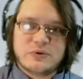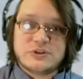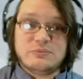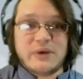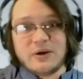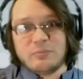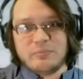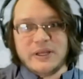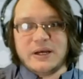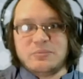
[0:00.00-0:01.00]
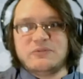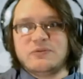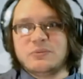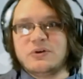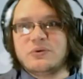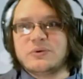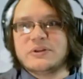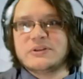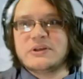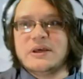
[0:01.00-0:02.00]
which you may or may not be familiar
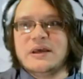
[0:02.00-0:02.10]
with.